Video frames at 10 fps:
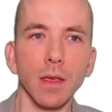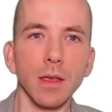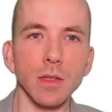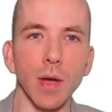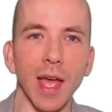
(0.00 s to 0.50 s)

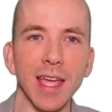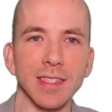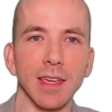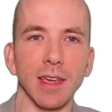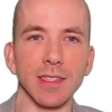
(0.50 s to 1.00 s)
So
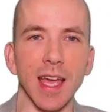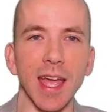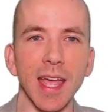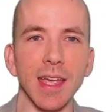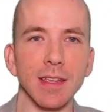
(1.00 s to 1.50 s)
ACINQ is
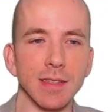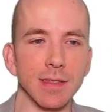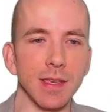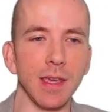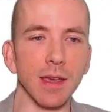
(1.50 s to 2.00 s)
A
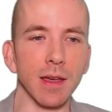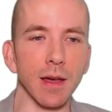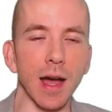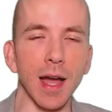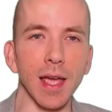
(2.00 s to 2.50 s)
C
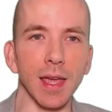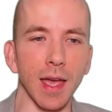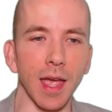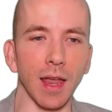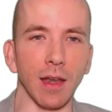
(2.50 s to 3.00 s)
I
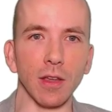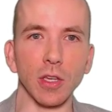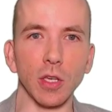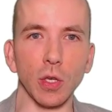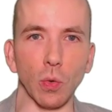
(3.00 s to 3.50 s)
N
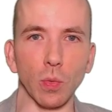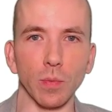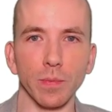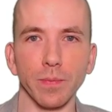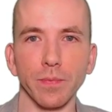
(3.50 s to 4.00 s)
Q.
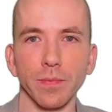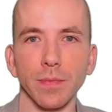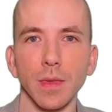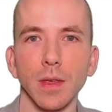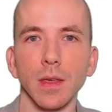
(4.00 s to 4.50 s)

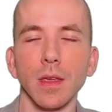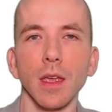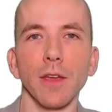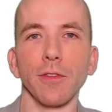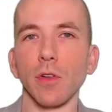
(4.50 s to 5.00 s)

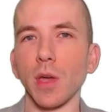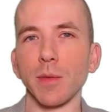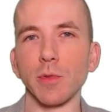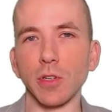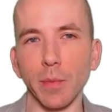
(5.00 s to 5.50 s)
If you've not heard
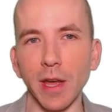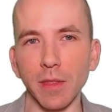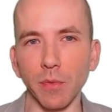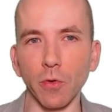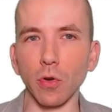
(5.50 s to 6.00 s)
me talk about them
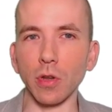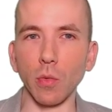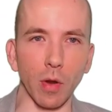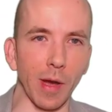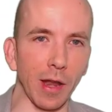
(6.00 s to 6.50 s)
before, don't
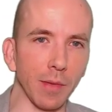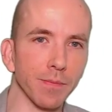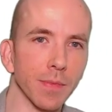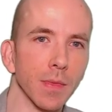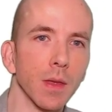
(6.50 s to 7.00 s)
worry about it.
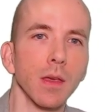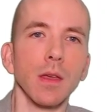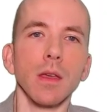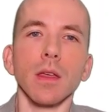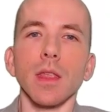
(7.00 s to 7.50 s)

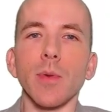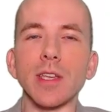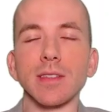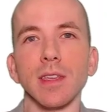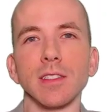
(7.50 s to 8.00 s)
They're
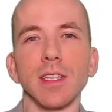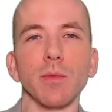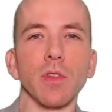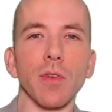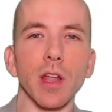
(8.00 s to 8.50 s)
basically a team
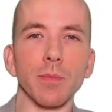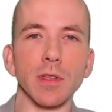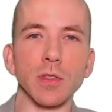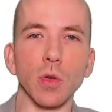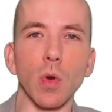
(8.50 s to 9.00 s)
of
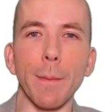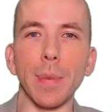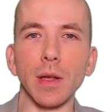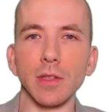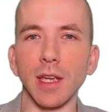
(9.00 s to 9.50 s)
developers who are
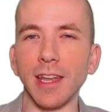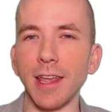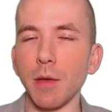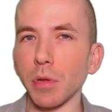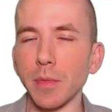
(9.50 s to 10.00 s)
building an
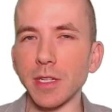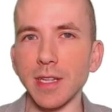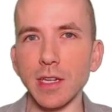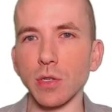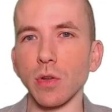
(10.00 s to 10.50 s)

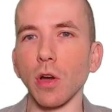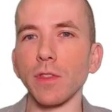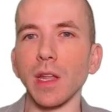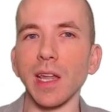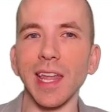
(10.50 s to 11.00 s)
implementation of
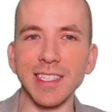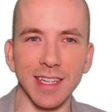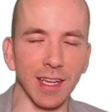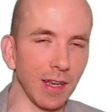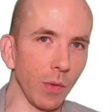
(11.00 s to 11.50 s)
the
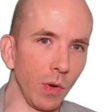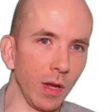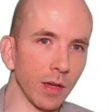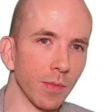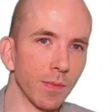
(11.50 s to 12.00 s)
Lightning Network.